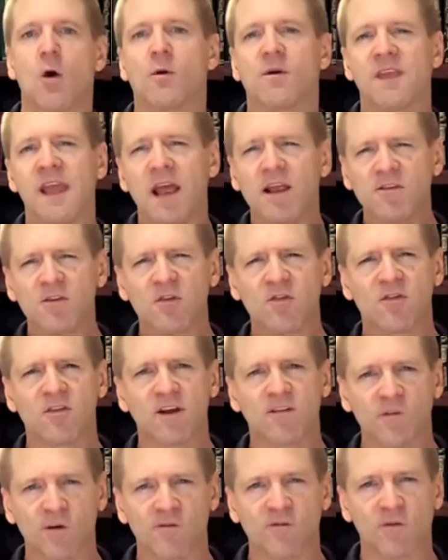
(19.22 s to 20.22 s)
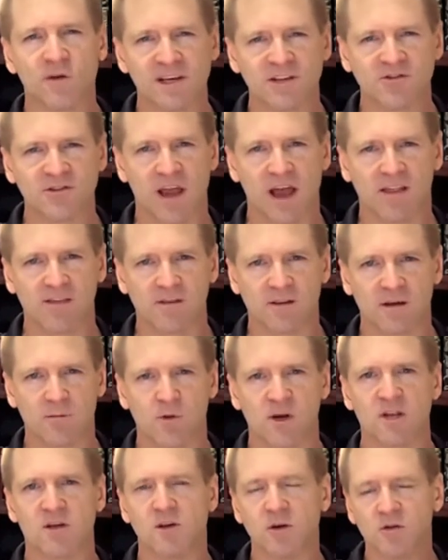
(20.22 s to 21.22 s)
Well, the answer is different for each
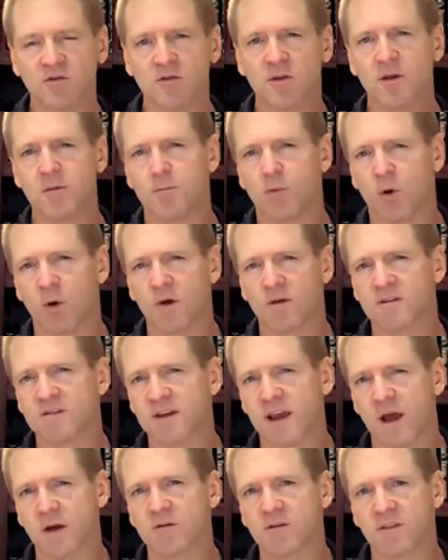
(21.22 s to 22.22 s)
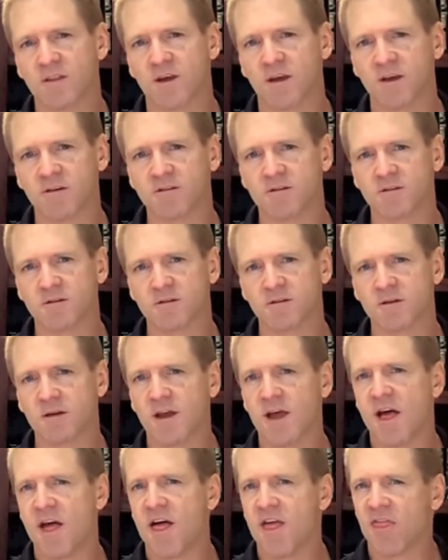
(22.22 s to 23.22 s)
athlete, but it usually boils down to this.
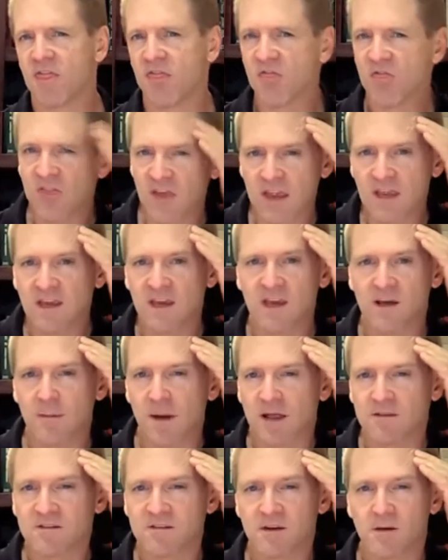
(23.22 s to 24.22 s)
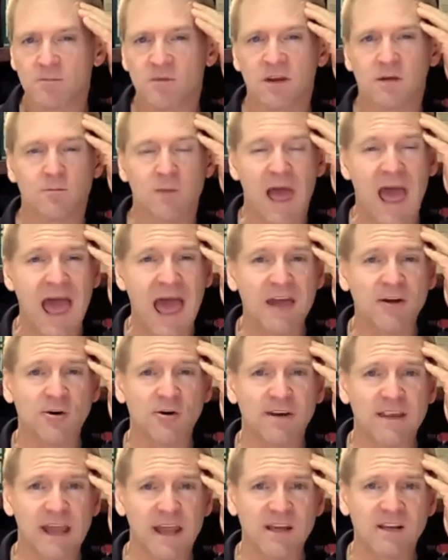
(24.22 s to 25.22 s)
Thinking about something bad
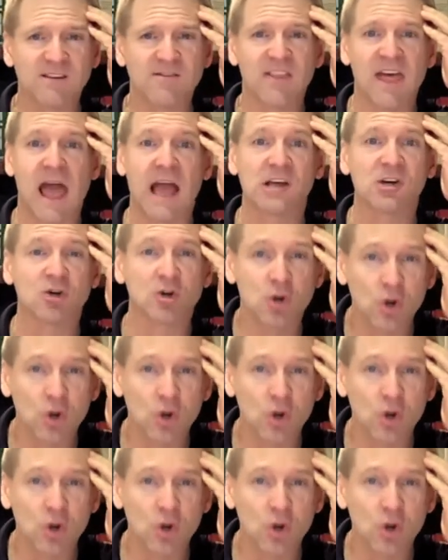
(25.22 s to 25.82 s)
or negative that